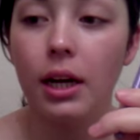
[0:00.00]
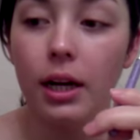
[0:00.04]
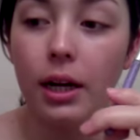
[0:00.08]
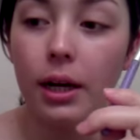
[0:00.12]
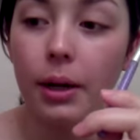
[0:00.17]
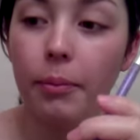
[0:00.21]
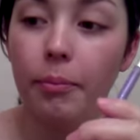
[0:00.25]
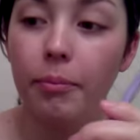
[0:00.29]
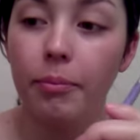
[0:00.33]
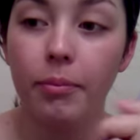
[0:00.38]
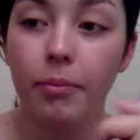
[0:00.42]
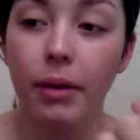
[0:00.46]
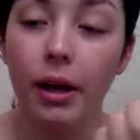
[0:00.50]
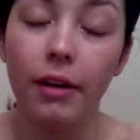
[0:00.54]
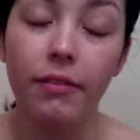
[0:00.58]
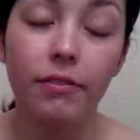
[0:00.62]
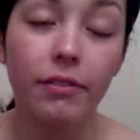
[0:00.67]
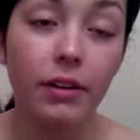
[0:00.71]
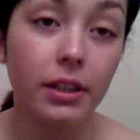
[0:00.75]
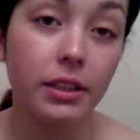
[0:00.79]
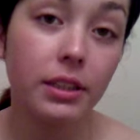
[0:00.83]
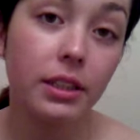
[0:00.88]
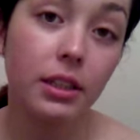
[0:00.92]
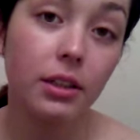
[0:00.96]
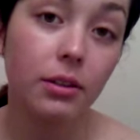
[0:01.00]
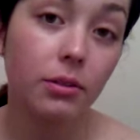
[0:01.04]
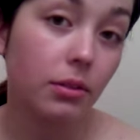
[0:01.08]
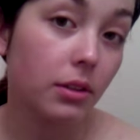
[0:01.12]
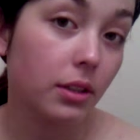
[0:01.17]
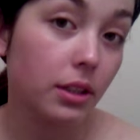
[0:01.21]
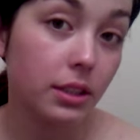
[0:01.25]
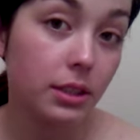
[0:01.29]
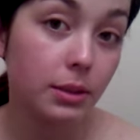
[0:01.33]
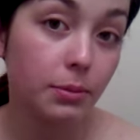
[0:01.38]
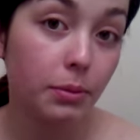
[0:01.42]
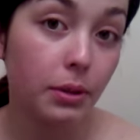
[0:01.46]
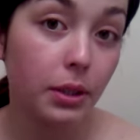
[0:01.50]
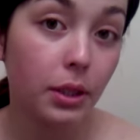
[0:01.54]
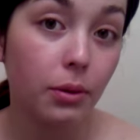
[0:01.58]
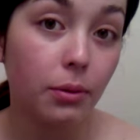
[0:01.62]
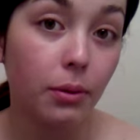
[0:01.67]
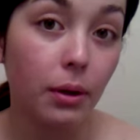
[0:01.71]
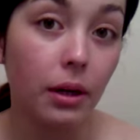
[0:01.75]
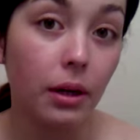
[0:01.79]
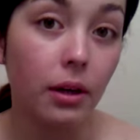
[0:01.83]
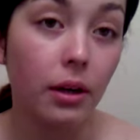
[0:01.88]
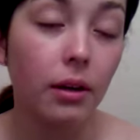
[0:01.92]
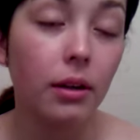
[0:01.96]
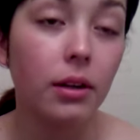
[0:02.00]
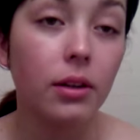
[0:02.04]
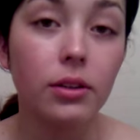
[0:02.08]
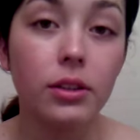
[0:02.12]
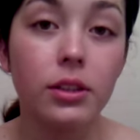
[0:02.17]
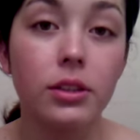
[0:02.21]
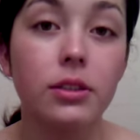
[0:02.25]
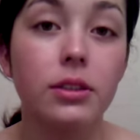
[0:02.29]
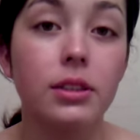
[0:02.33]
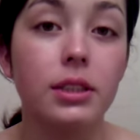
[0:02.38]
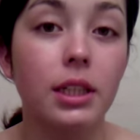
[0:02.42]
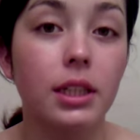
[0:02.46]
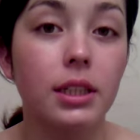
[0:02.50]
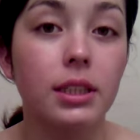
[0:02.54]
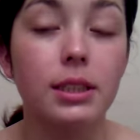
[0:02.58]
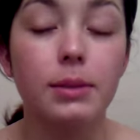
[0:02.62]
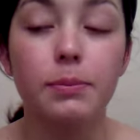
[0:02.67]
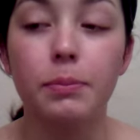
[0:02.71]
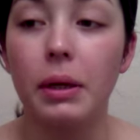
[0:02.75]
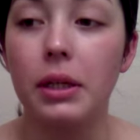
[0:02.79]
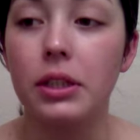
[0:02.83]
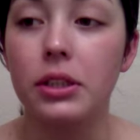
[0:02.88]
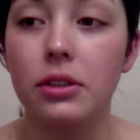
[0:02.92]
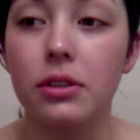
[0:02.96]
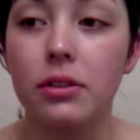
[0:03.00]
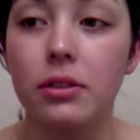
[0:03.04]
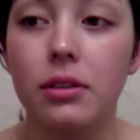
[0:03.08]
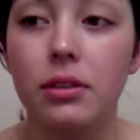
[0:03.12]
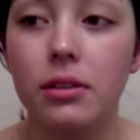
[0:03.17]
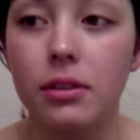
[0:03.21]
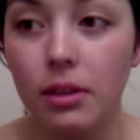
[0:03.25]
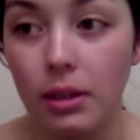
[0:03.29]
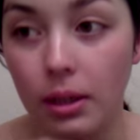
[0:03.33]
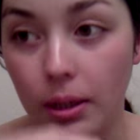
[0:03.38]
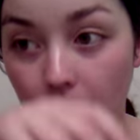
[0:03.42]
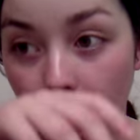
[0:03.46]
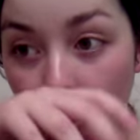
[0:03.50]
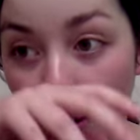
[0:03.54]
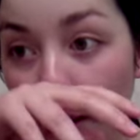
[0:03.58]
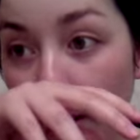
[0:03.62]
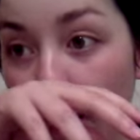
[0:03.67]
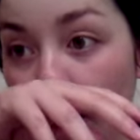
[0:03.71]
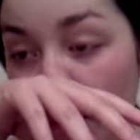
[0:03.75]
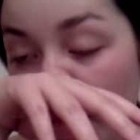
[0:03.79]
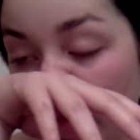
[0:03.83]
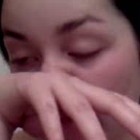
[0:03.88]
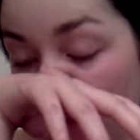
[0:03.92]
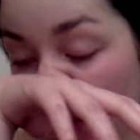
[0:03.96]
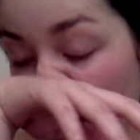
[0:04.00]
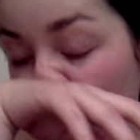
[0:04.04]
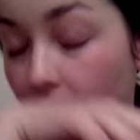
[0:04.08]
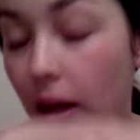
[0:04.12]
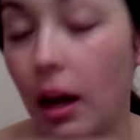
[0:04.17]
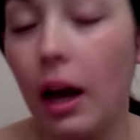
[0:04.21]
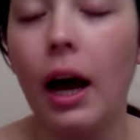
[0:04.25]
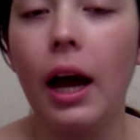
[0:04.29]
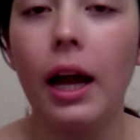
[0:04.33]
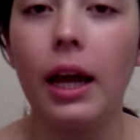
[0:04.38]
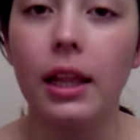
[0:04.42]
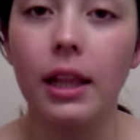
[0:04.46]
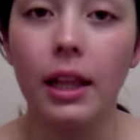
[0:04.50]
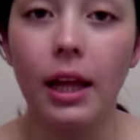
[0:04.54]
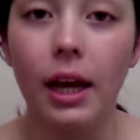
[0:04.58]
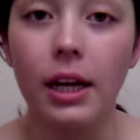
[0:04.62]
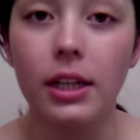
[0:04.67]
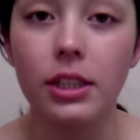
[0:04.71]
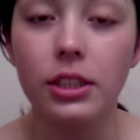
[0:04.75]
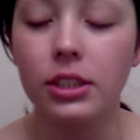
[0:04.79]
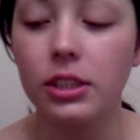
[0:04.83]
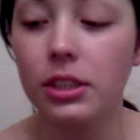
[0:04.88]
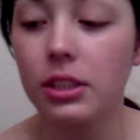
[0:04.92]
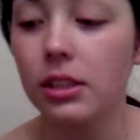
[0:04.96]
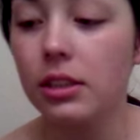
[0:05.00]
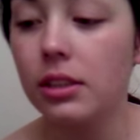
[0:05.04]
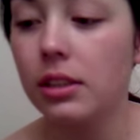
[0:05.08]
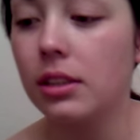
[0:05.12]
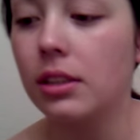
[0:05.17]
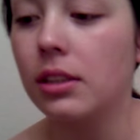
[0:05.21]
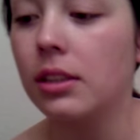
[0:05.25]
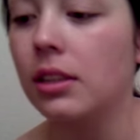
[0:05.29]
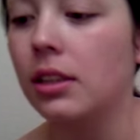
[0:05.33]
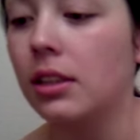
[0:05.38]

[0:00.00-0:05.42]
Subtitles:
I find that it works pretty well. I don't use a special eyelash,